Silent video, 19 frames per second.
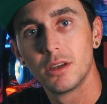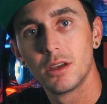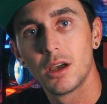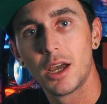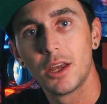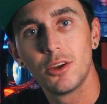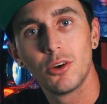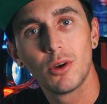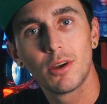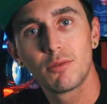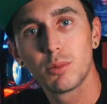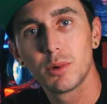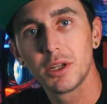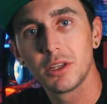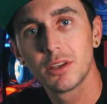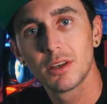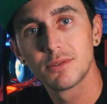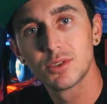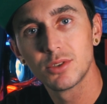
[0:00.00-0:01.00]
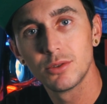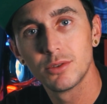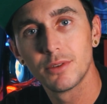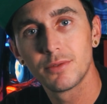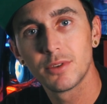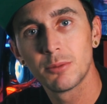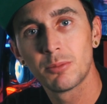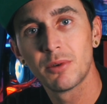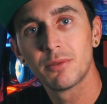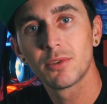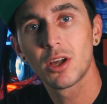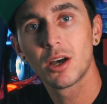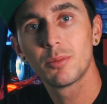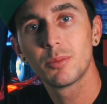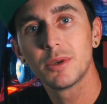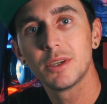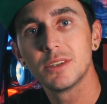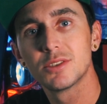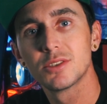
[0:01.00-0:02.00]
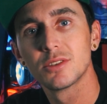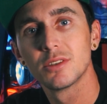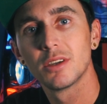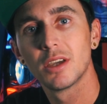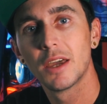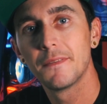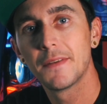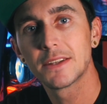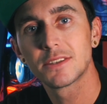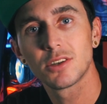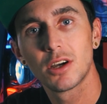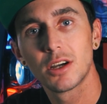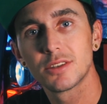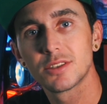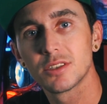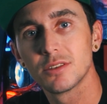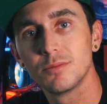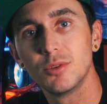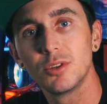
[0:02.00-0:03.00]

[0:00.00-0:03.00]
I know everybody loves doing the flippy floppies, and that's awesome.